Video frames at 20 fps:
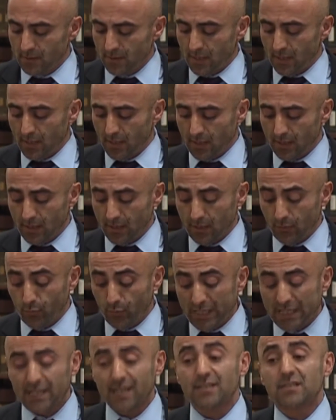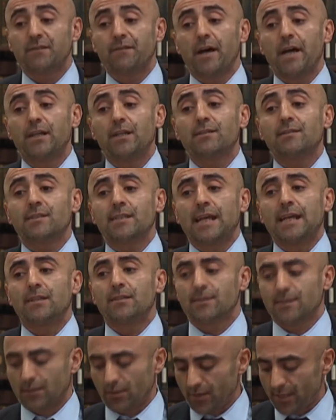uh, a weak and divided state
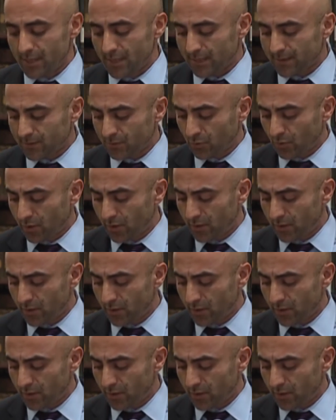in Syria next